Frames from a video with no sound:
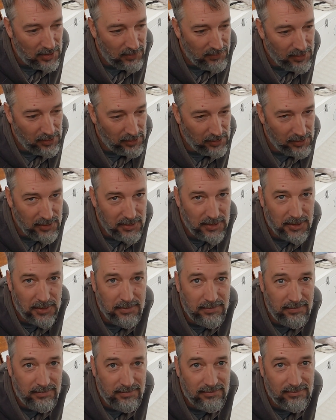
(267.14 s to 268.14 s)
if you lose
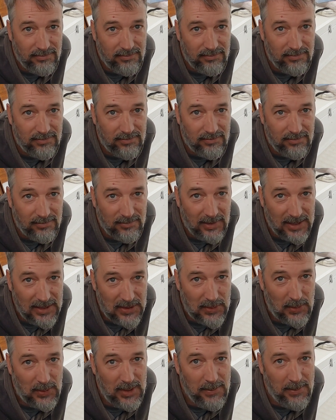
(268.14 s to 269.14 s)
them, that's
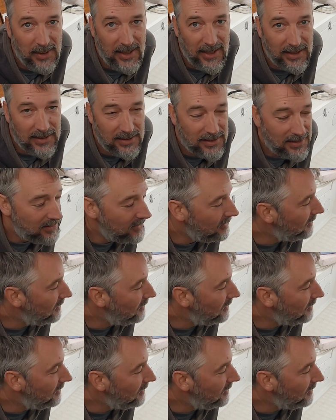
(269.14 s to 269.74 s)
20 bucks.